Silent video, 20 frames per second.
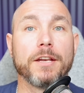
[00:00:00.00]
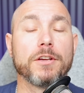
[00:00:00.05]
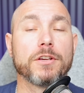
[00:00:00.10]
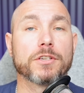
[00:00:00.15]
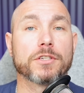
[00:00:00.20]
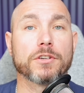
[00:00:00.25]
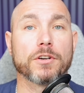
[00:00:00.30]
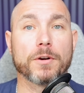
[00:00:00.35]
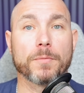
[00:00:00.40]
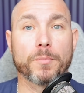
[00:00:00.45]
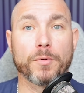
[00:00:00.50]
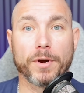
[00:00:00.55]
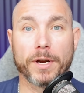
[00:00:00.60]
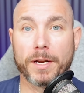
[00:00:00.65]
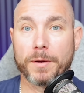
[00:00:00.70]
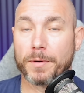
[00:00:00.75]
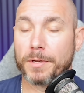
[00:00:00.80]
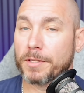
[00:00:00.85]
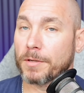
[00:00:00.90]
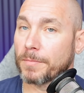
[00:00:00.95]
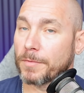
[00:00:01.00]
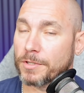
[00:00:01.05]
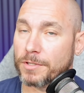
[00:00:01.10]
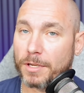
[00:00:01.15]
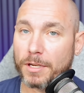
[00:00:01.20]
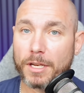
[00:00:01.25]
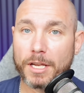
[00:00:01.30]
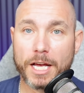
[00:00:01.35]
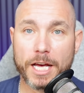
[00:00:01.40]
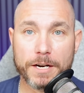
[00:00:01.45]
and you can start printing with them.
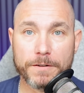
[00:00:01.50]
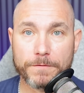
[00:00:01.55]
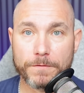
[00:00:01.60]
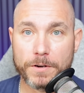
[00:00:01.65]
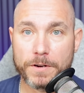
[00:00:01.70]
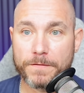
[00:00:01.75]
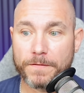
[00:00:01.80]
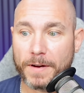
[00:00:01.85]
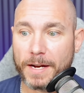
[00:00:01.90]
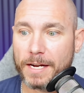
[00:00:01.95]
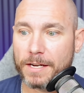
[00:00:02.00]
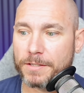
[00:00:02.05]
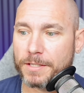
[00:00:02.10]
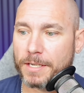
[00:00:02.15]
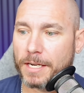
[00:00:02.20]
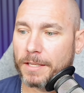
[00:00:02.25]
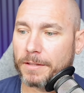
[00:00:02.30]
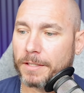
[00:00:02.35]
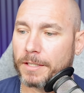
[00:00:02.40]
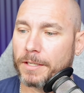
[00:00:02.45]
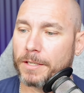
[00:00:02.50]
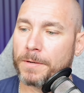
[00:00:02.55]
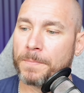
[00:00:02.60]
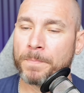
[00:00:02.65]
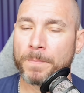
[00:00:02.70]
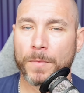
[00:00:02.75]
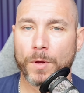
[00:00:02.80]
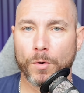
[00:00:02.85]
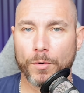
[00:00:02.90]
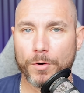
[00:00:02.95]
There's a lot of free files out there,
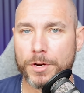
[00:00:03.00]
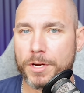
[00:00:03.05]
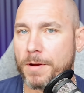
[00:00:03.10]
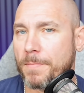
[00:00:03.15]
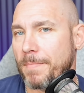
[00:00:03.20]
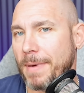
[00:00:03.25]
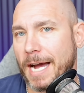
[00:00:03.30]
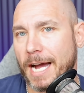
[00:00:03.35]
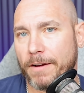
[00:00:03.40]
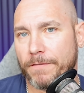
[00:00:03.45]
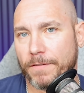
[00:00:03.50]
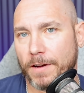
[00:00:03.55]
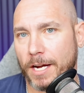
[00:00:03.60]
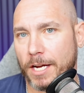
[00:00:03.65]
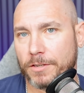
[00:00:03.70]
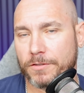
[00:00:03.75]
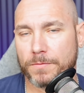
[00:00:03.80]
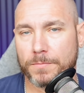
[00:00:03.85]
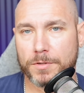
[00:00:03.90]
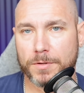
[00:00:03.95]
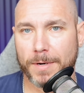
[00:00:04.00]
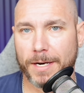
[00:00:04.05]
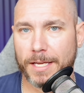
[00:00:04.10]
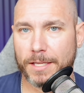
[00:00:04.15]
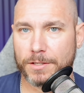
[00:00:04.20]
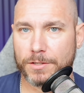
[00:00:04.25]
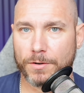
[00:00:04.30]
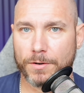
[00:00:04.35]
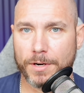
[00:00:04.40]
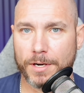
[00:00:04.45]
or you can buy files from
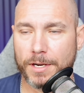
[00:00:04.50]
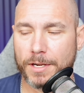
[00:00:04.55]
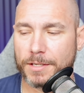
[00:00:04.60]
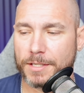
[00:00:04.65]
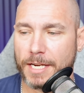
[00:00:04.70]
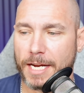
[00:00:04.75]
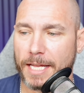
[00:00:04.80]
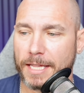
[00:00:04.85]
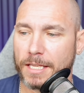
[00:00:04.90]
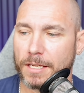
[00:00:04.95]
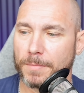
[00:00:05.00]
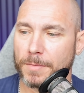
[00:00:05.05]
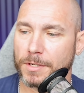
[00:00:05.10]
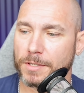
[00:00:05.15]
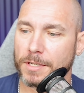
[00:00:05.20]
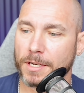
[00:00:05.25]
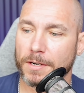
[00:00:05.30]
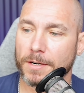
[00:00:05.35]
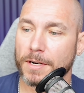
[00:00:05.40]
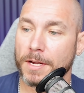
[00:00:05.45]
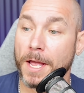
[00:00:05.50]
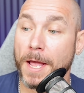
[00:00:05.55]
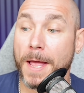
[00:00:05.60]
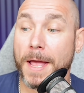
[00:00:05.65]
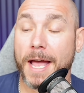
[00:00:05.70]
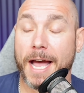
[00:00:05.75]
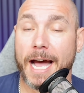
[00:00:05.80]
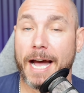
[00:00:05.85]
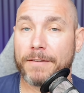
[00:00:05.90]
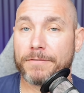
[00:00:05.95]
somebody that's already designed them, etc.
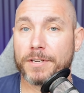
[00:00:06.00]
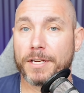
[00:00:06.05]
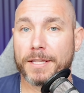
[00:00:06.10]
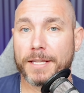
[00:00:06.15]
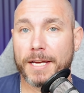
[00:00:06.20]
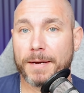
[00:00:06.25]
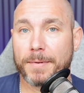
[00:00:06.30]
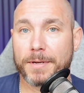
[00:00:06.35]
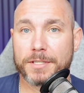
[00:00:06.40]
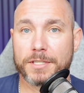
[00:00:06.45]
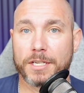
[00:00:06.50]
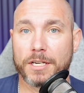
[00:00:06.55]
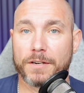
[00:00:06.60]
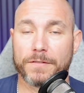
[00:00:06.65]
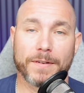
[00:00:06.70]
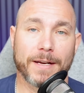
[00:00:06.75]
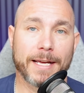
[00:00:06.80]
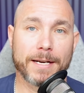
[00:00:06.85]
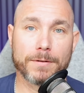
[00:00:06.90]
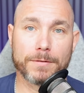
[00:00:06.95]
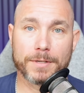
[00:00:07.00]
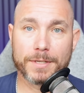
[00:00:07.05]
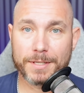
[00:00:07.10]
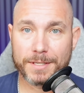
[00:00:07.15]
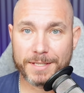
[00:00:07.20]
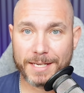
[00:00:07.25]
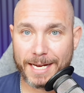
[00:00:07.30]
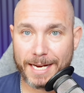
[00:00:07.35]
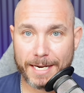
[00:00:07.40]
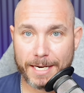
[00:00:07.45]
I've done that myself. I don't
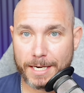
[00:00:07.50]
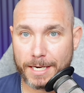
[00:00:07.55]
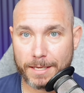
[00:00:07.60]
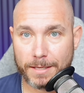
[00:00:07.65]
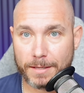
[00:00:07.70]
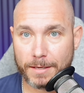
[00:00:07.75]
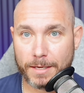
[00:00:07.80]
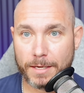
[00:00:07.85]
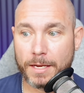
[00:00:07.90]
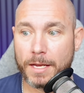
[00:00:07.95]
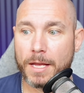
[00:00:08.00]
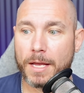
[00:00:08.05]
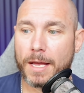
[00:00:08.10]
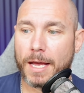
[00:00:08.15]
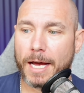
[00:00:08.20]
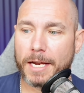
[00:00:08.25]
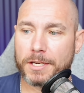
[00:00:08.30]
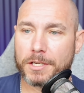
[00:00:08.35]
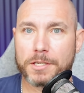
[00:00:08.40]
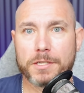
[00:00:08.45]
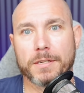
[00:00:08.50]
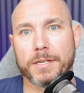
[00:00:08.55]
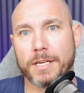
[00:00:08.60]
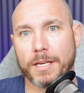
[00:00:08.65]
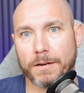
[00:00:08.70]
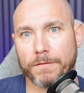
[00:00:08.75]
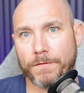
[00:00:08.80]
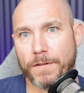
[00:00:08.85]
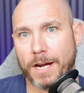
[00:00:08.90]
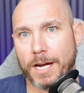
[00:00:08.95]
design anything. I just
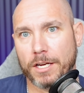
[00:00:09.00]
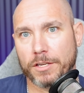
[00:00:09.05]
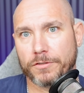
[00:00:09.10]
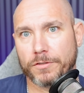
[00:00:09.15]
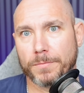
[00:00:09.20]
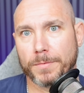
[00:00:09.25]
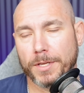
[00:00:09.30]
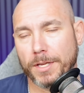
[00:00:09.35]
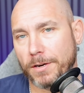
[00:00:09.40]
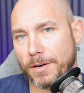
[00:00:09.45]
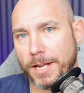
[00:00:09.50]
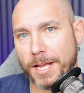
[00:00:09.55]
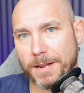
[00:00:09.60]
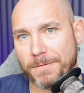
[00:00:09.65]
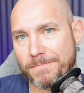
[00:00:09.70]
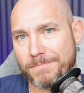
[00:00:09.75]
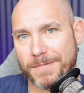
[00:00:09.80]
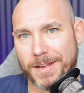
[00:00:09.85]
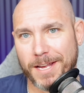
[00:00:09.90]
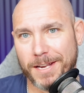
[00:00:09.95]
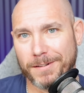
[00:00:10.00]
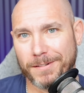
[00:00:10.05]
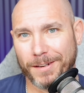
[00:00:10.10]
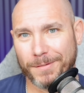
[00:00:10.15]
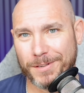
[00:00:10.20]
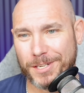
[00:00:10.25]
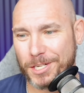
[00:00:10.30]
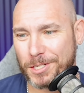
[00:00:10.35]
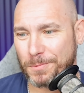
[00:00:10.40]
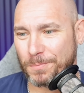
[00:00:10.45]
get files from the internet
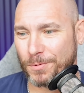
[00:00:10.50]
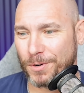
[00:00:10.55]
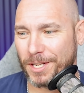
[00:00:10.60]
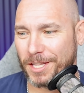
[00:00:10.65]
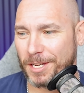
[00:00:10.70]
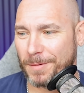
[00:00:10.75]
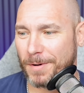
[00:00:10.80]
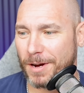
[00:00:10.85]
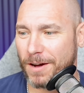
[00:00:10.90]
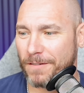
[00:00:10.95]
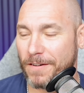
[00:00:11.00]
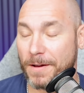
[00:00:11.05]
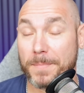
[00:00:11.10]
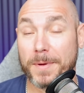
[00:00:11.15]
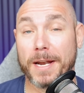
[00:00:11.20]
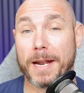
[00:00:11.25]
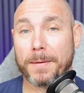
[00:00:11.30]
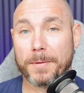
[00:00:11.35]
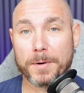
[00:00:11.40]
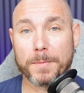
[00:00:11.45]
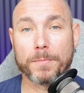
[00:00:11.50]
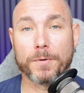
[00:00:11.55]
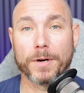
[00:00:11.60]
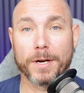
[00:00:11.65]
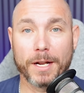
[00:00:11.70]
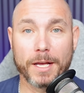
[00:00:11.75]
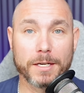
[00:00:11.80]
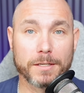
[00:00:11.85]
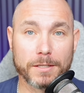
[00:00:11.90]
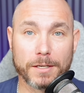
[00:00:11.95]
and just print them off. I've been able to
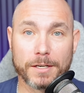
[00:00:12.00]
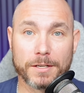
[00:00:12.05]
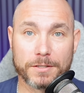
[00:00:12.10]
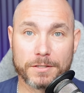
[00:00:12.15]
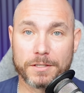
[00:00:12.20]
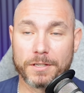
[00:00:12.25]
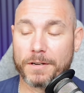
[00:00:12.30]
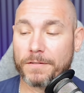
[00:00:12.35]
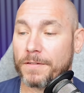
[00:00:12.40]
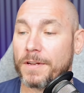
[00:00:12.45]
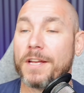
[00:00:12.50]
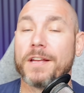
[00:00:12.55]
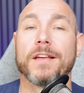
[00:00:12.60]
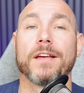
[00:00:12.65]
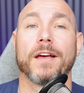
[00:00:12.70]
print a ton of stuff